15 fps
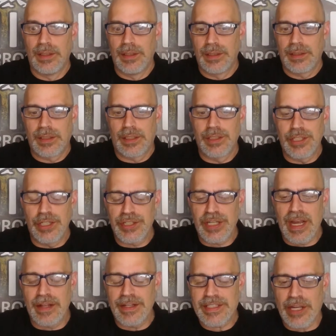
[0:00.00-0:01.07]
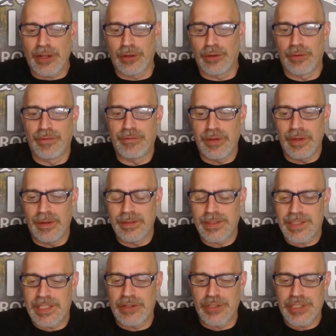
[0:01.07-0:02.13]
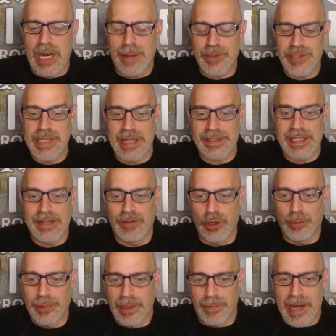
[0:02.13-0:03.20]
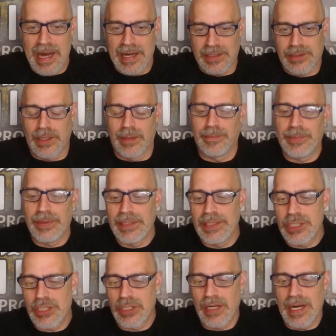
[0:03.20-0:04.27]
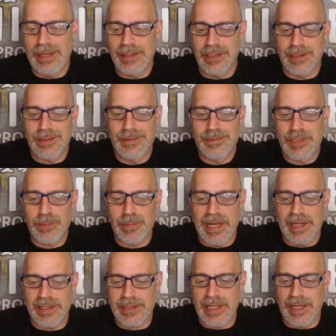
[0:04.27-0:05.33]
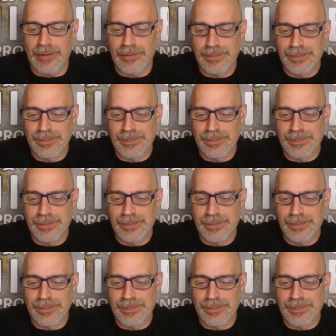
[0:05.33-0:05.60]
Because usually I tell the secret shoppers not to even open the box. So I'm pretty sure I just spazzed out.